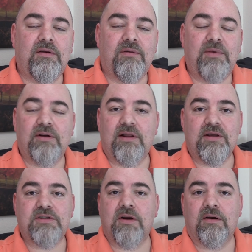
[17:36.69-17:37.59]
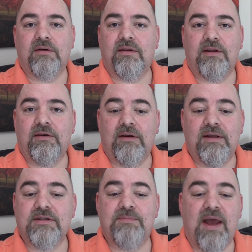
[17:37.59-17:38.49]
To merely assert that
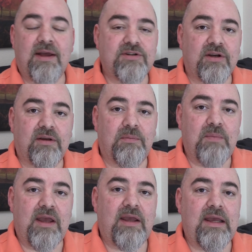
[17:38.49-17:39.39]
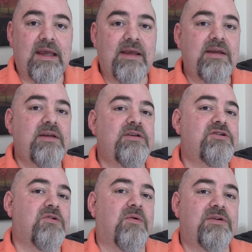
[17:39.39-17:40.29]
it's magic may
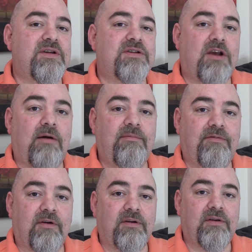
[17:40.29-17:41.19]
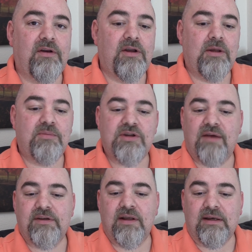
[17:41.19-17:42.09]
ease your discomfort, but you
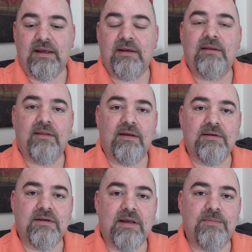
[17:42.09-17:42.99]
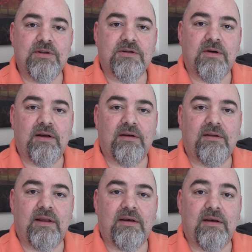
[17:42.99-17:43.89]
haven't done anything to demonstrate
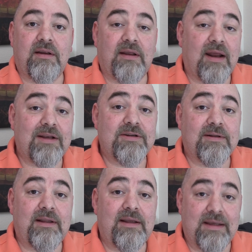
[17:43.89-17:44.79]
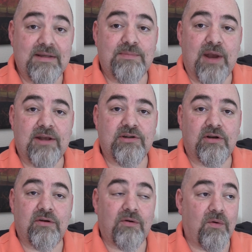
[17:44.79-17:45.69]
that it actually is
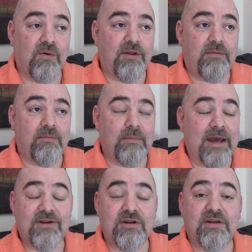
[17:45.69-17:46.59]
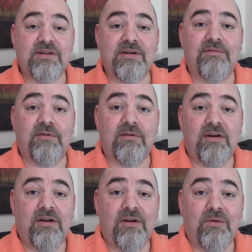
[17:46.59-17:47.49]
magic, or that magic is even
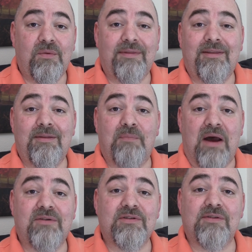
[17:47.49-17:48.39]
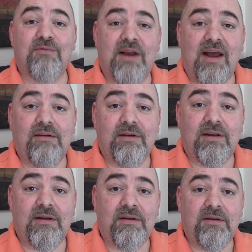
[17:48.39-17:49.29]
within the bounds of
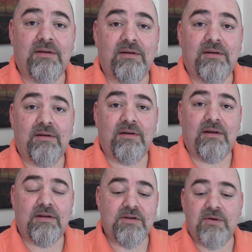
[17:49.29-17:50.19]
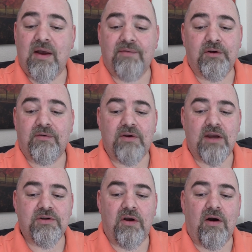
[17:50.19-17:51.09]
reality. And so you haven't
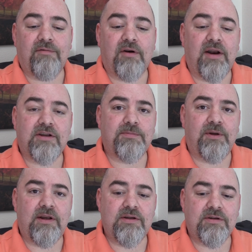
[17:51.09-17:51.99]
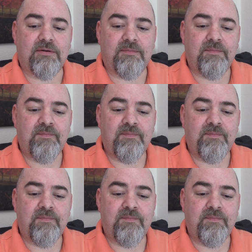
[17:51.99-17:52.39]
actually offered an explanation.